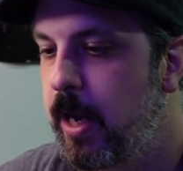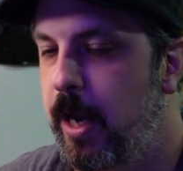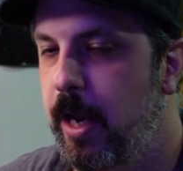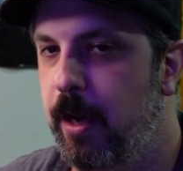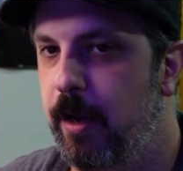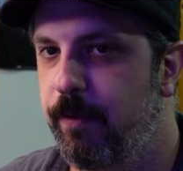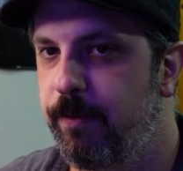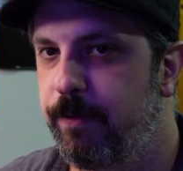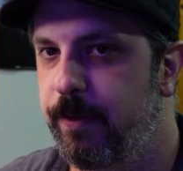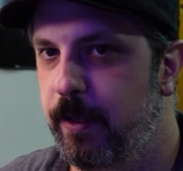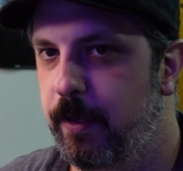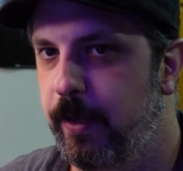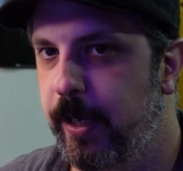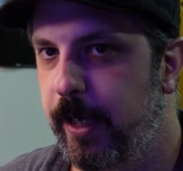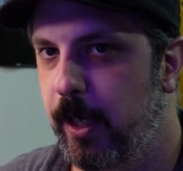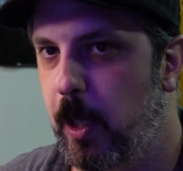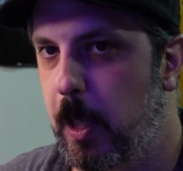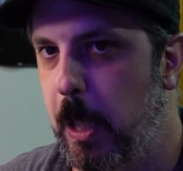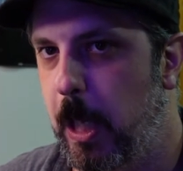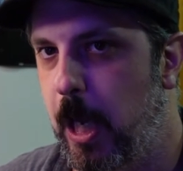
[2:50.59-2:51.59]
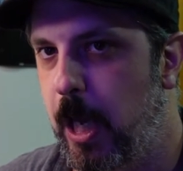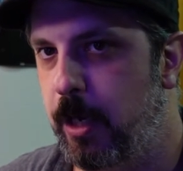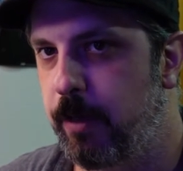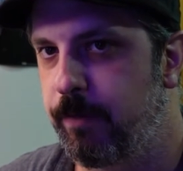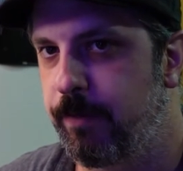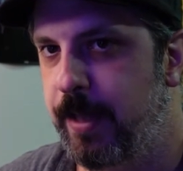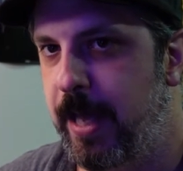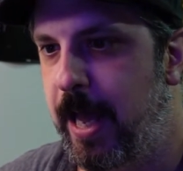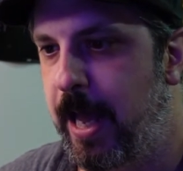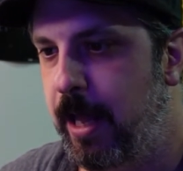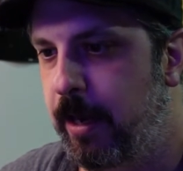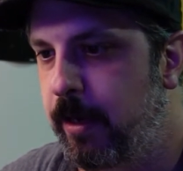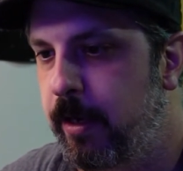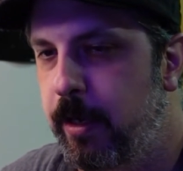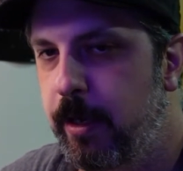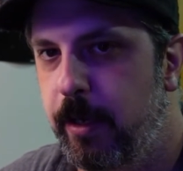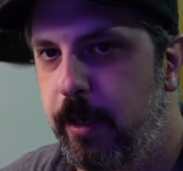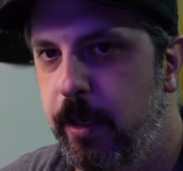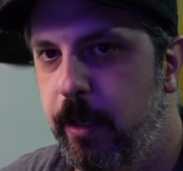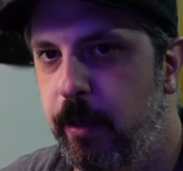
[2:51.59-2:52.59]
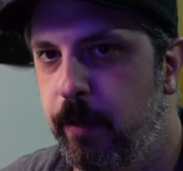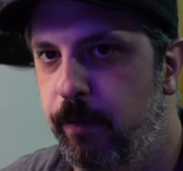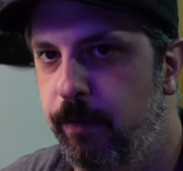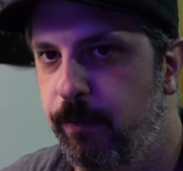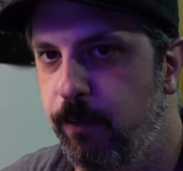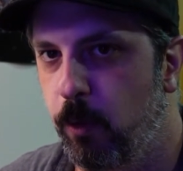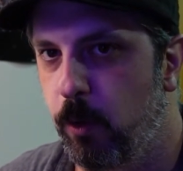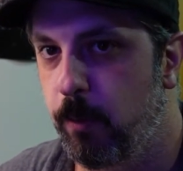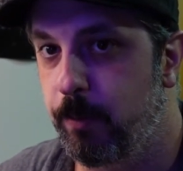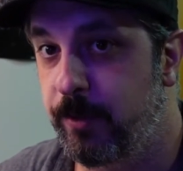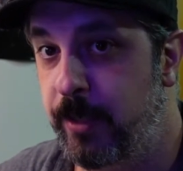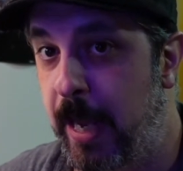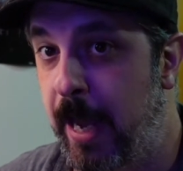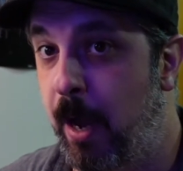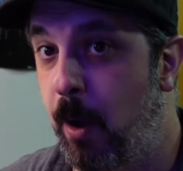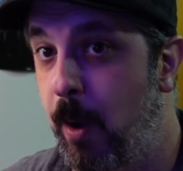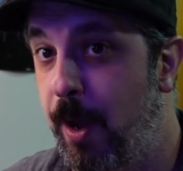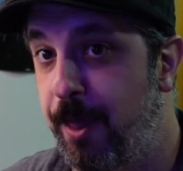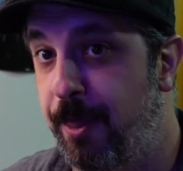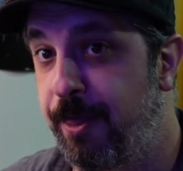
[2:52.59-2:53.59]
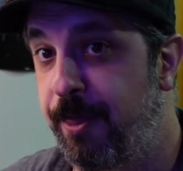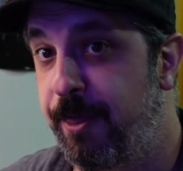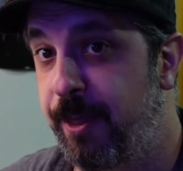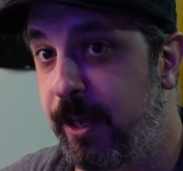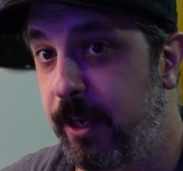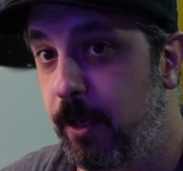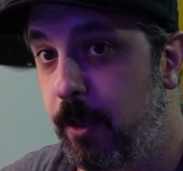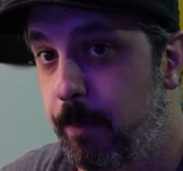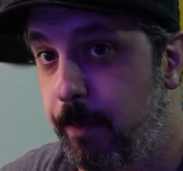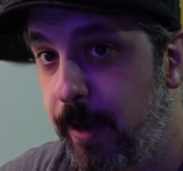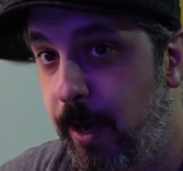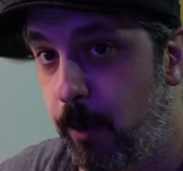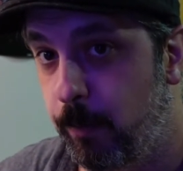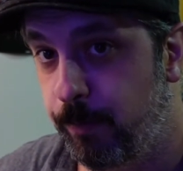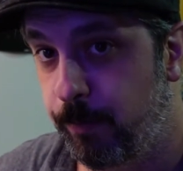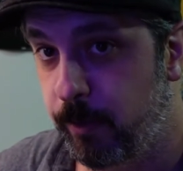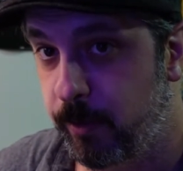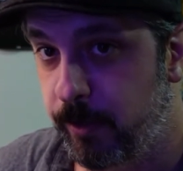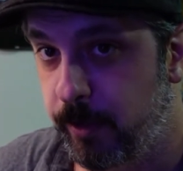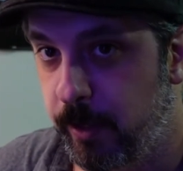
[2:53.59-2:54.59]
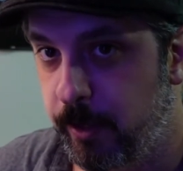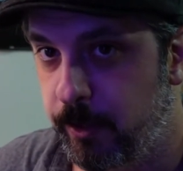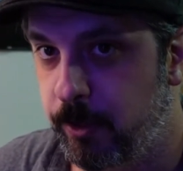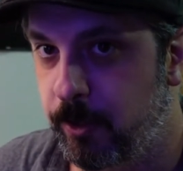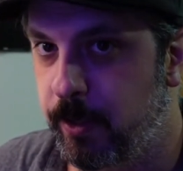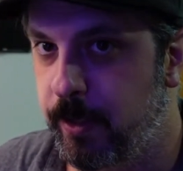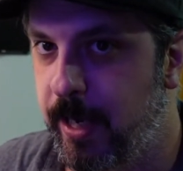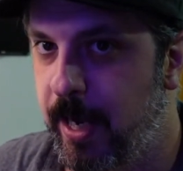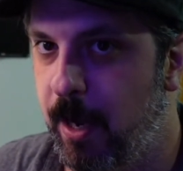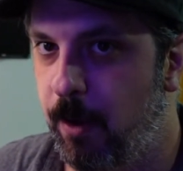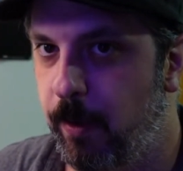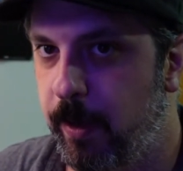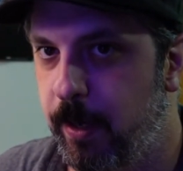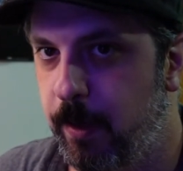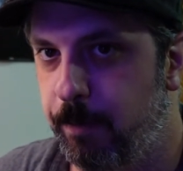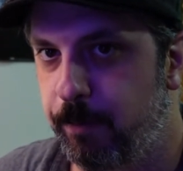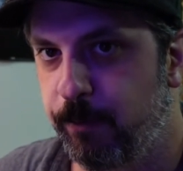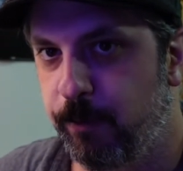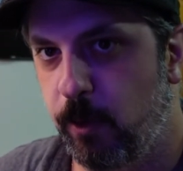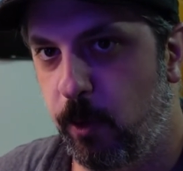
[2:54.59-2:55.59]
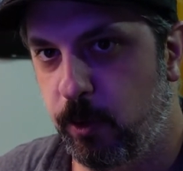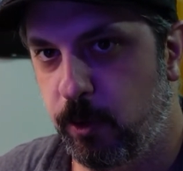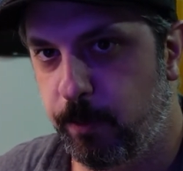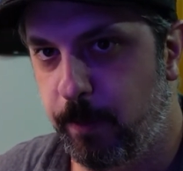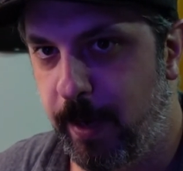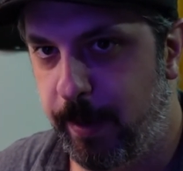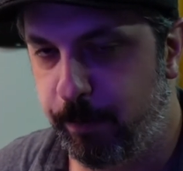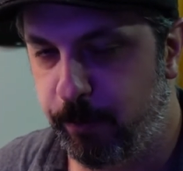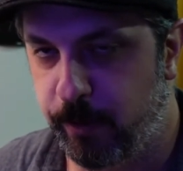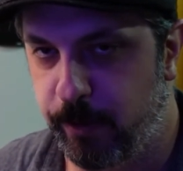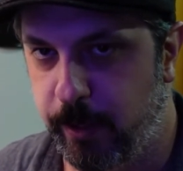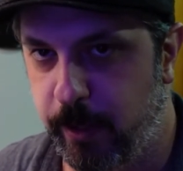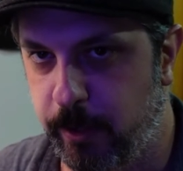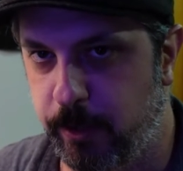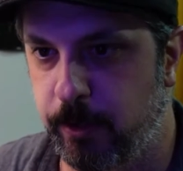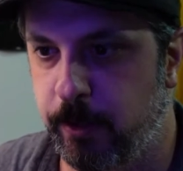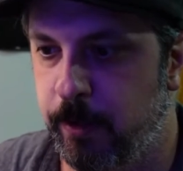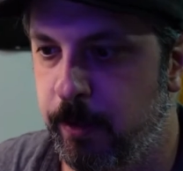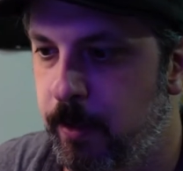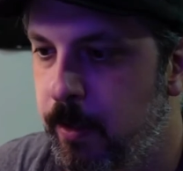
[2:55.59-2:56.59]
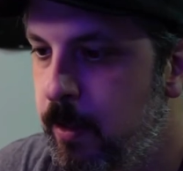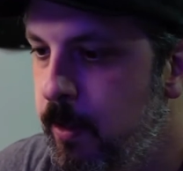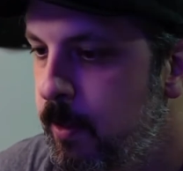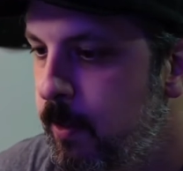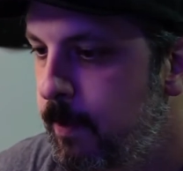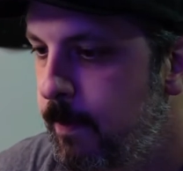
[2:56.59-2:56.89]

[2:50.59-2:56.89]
And I feel like a lot of that informs how I think about production, how I approach my production.